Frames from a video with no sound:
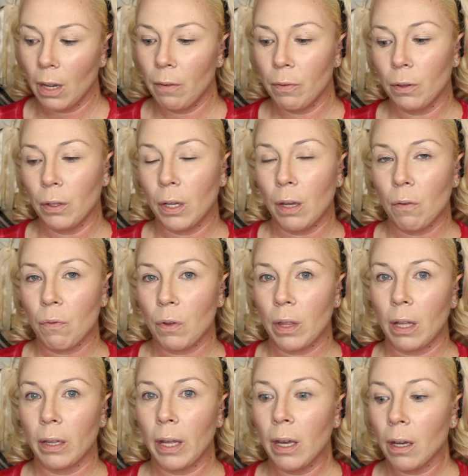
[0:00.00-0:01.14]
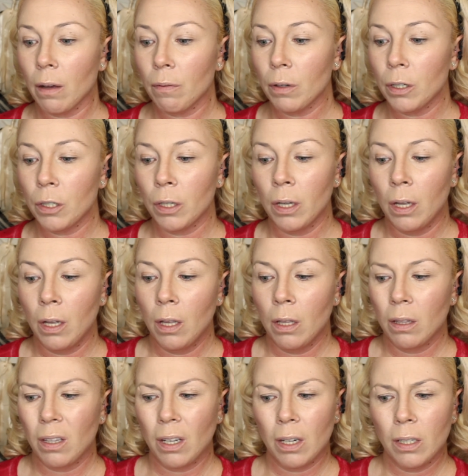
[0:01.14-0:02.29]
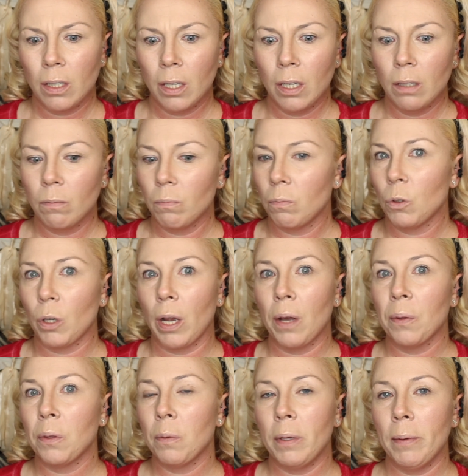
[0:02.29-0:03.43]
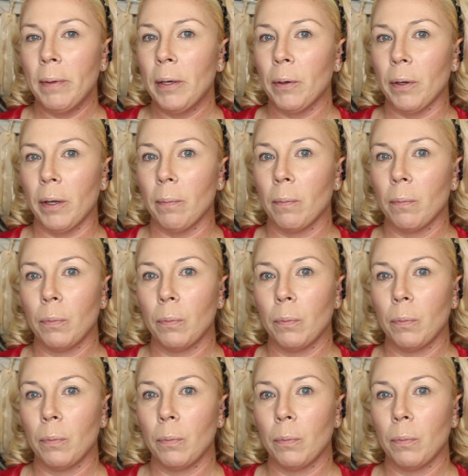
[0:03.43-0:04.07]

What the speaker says: If you're looking for that light coverage, then I say try out the BB cream.